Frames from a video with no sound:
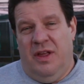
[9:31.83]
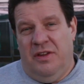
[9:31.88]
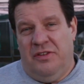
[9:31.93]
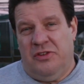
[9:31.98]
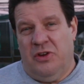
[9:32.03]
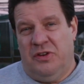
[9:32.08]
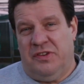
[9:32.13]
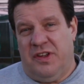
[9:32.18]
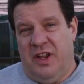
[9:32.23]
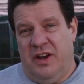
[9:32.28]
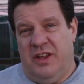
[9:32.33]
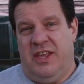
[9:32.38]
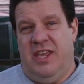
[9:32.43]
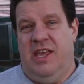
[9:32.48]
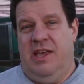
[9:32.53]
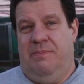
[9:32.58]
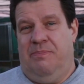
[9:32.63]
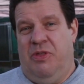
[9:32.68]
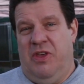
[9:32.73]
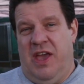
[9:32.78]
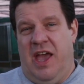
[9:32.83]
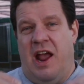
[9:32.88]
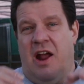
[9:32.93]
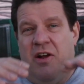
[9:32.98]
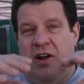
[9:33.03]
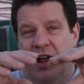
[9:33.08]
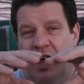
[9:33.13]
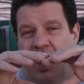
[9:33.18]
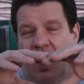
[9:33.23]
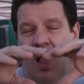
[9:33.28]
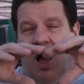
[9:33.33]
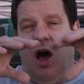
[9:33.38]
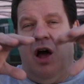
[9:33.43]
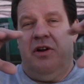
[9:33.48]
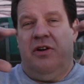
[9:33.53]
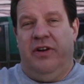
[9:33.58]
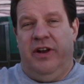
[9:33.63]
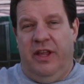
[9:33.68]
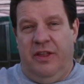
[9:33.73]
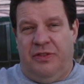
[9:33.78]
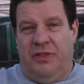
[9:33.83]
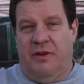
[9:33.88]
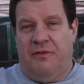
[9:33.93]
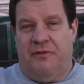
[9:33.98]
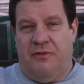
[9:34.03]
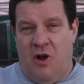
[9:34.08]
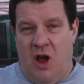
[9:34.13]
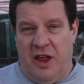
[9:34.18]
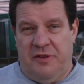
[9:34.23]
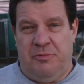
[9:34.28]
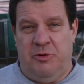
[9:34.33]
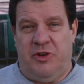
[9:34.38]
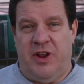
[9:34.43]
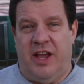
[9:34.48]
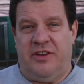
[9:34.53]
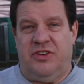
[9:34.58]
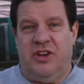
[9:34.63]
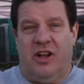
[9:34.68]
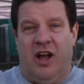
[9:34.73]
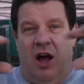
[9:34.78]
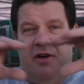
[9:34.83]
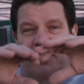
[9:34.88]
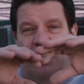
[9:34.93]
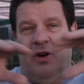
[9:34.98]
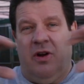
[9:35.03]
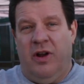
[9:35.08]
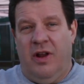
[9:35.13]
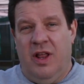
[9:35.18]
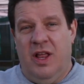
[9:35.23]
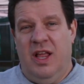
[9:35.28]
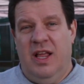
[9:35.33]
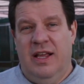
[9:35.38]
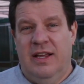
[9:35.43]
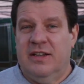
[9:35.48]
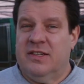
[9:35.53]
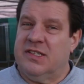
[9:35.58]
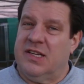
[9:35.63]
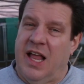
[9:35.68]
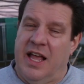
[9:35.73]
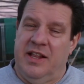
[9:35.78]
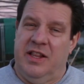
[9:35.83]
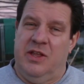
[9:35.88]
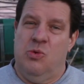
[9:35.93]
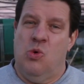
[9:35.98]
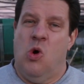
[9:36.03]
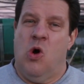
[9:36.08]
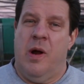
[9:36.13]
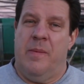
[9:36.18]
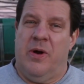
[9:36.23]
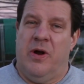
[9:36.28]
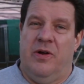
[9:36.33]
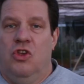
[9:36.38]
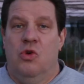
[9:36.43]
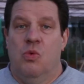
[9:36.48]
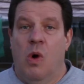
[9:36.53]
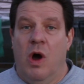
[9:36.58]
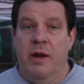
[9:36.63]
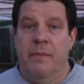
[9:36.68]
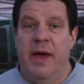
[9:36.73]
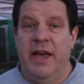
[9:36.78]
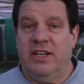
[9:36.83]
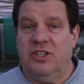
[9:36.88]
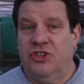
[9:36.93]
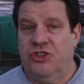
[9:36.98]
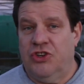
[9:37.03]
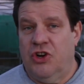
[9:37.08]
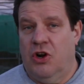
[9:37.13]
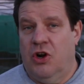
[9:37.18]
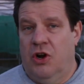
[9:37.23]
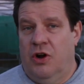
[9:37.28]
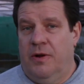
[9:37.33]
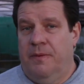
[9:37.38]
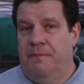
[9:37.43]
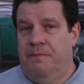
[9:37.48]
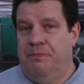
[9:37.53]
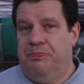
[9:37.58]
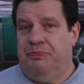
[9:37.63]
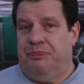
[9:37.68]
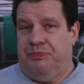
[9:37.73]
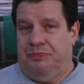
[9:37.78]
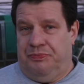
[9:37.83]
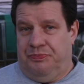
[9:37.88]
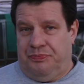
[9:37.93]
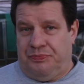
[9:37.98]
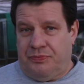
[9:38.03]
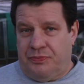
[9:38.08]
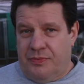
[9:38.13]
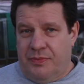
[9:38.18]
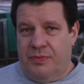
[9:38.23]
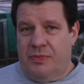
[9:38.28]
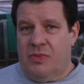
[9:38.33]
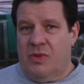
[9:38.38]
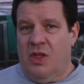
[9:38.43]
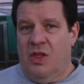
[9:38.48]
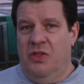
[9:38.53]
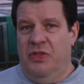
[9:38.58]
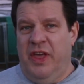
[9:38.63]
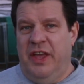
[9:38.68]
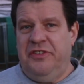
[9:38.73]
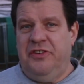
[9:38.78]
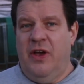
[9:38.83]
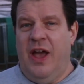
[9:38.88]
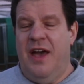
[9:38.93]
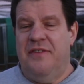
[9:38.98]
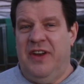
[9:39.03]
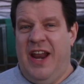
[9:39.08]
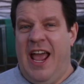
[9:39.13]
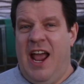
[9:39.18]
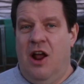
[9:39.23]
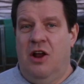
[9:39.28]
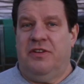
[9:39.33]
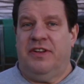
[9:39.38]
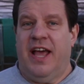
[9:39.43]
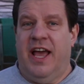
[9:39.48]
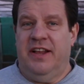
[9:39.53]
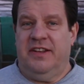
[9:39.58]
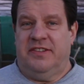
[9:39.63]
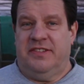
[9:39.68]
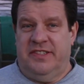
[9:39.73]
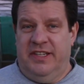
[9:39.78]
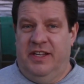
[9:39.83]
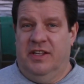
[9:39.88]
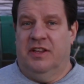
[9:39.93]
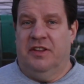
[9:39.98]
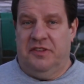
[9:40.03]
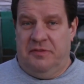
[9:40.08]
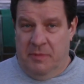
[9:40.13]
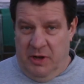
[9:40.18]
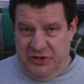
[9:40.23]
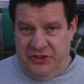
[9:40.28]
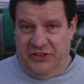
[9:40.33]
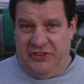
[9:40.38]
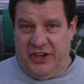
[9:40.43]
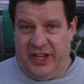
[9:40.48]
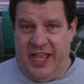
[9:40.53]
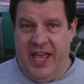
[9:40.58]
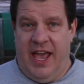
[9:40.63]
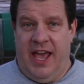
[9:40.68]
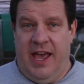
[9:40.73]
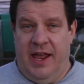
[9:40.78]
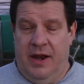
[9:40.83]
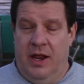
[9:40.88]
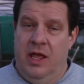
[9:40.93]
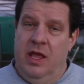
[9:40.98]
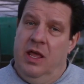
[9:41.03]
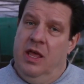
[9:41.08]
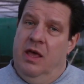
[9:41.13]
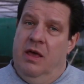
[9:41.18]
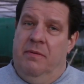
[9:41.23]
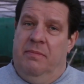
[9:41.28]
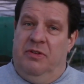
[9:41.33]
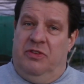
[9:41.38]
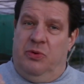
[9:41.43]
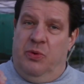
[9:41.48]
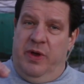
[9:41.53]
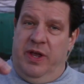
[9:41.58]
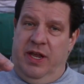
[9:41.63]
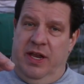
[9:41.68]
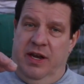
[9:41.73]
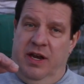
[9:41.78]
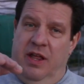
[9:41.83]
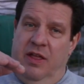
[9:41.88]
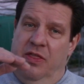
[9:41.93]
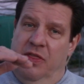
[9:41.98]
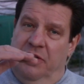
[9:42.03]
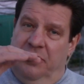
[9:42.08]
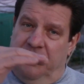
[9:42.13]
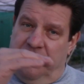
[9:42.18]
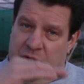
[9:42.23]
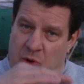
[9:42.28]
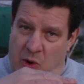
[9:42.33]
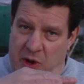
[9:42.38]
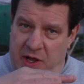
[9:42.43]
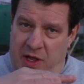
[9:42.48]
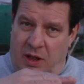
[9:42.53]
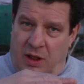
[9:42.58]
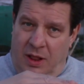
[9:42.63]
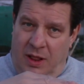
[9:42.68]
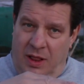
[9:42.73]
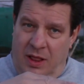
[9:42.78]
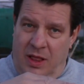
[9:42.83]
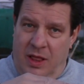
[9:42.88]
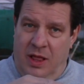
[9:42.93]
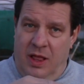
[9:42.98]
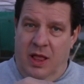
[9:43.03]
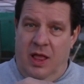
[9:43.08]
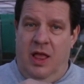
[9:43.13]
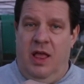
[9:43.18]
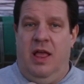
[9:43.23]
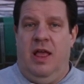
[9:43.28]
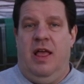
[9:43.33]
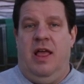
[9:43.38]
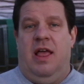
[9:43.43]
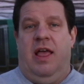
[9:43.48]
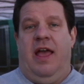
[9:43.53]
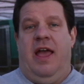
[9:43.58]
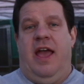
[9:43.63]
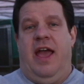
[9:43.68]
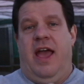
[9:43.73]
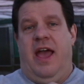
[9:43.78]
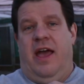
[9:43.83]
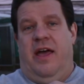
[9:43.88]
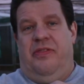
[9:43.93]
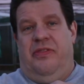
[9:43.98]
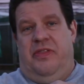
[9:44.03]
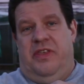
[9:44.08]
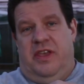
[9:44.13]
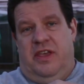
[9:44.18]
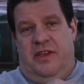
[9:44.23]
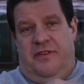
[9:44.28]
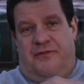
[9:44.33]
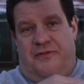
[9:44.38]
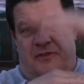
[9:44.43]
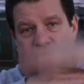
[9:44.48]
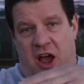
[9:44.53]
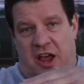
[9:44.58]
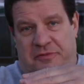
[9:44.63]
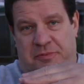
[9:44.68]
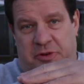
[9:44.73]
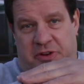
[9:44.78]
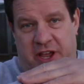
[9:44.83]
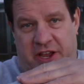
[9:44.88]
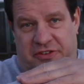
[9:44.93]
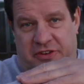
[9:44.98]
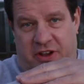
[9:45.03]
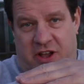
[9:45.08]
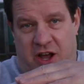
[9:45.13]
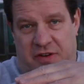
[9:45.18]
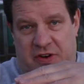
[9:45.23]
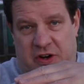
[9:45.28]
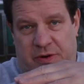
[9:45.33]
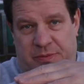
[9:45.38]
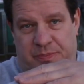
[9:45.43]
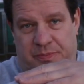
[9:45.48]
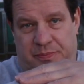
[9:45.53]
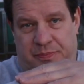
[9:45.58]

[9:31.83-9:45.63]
So it's going to keep the area underneath the frost protection cover slightly warmer. You want to make sure that you have an airtight seal as much as you can between the soil and the frost protection cover.